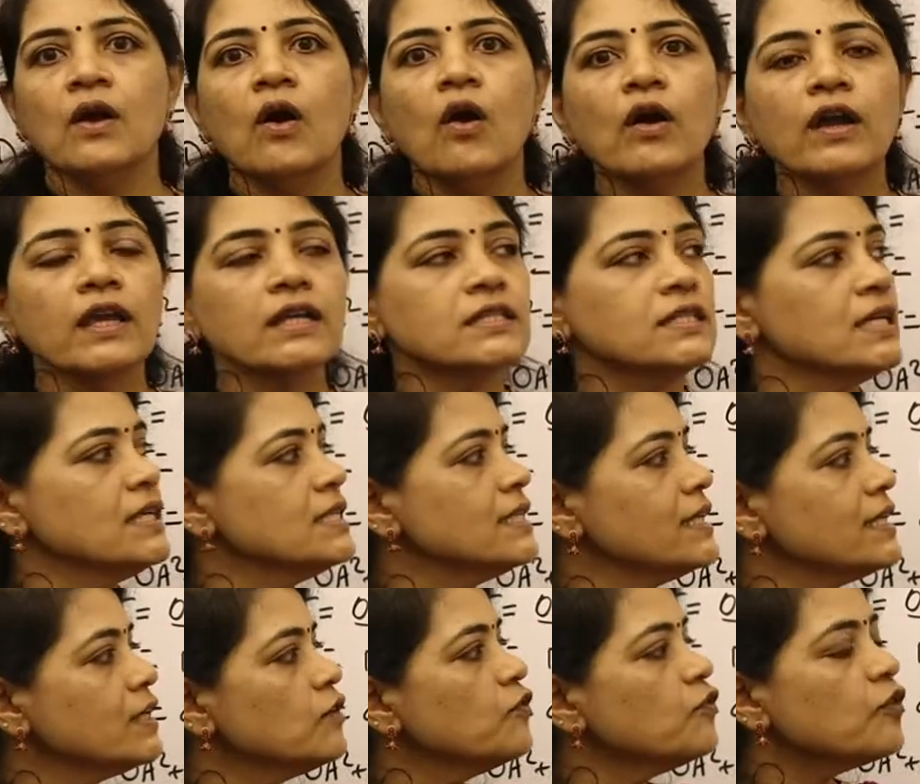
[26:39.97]
Okay, see
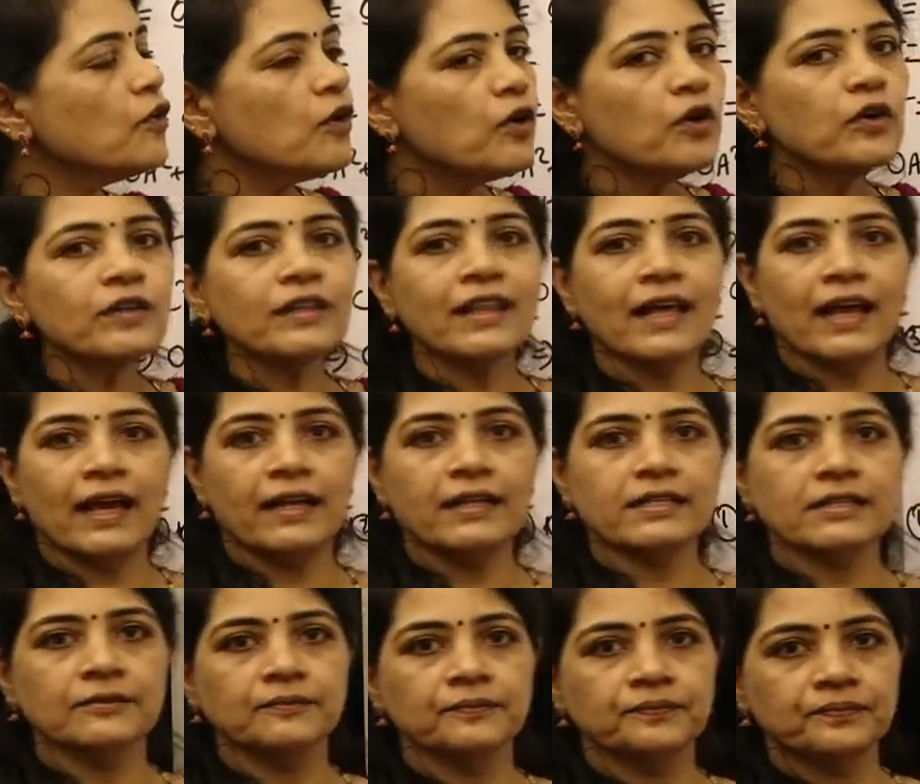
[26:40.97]
children, for that,